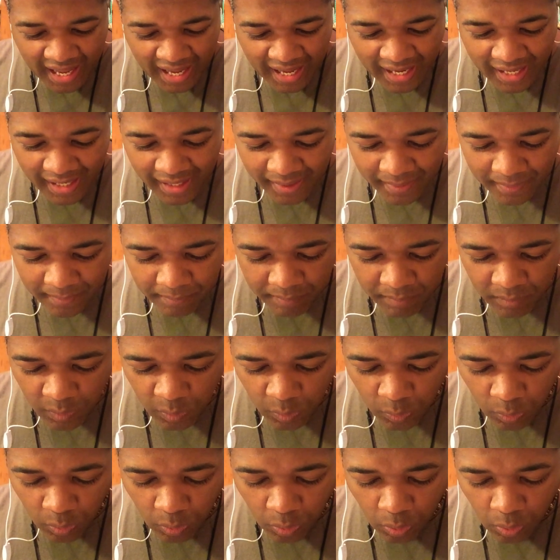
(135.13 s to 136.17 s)
Um,
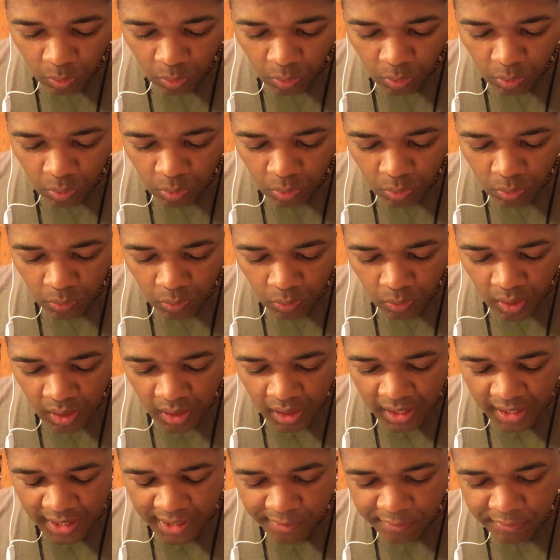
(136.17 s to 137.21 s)
or
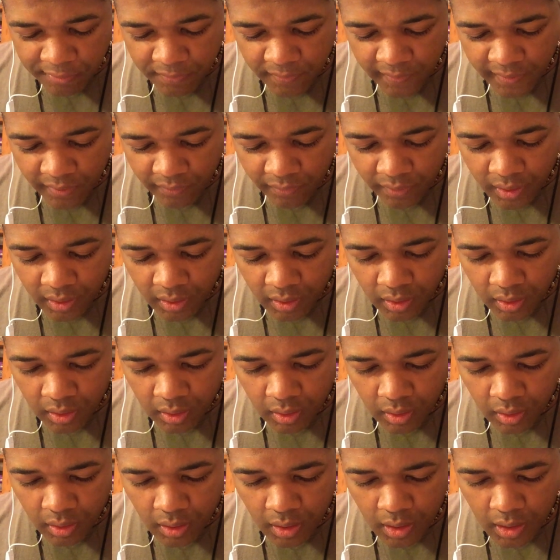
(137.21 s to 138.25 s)
a
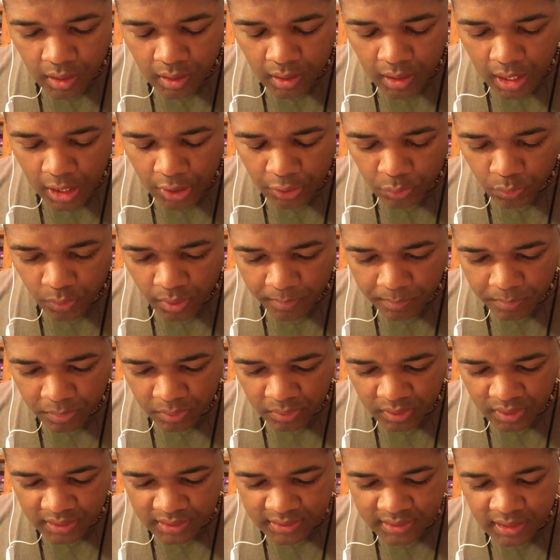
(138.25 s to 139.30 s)
very, how do I
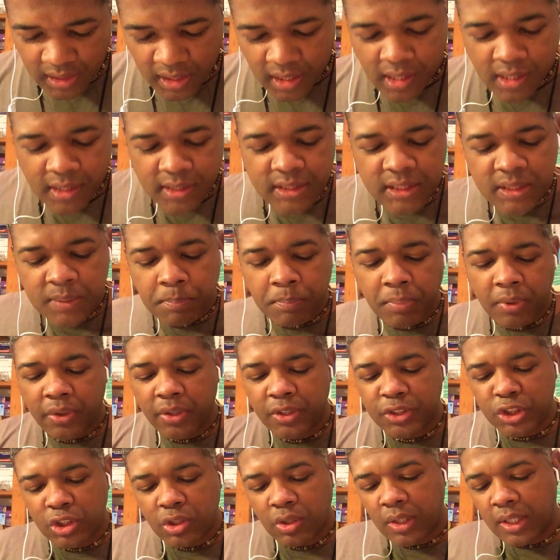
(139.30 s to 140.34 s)
put this?
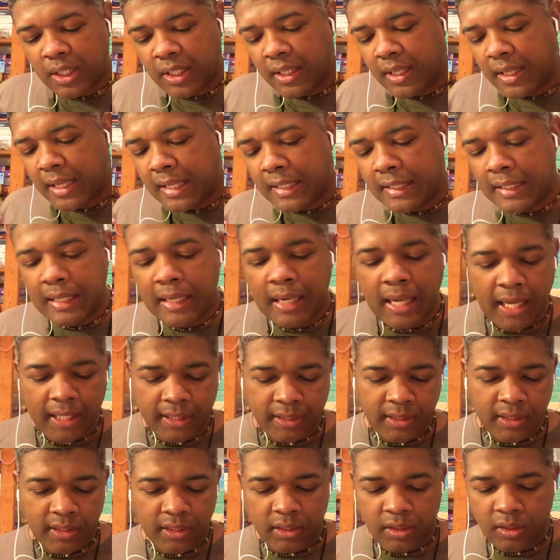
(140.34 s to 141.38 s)
Spiritually
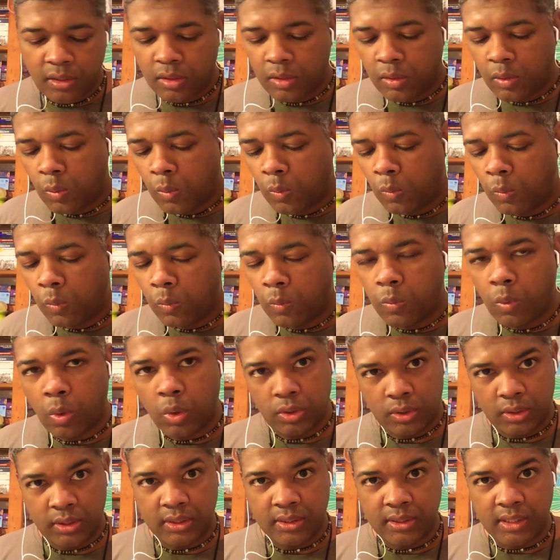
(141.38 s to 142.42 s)
enlightened
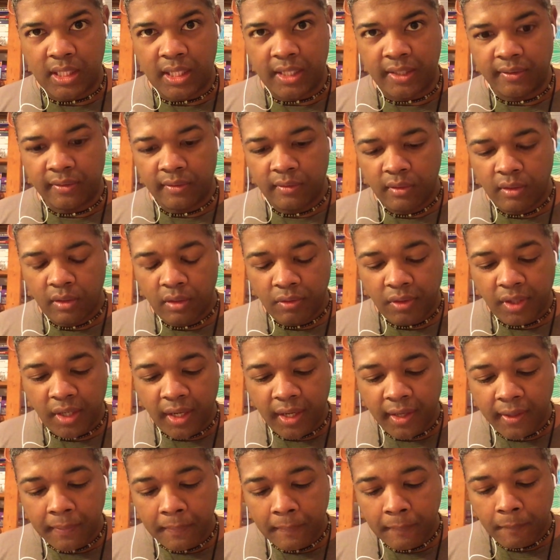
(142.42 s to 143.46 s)
water sign,
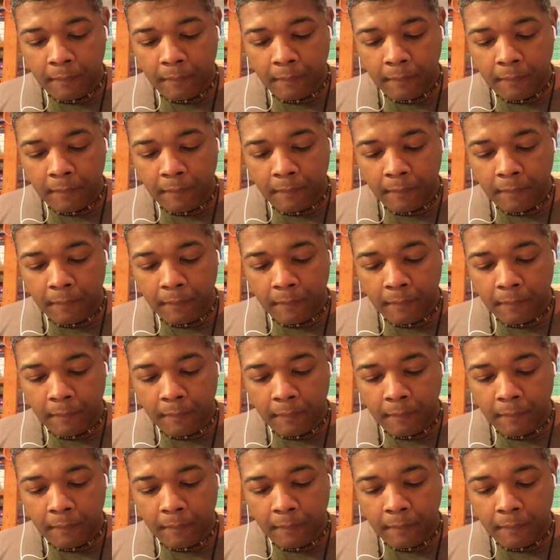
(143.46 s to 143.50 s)
okay?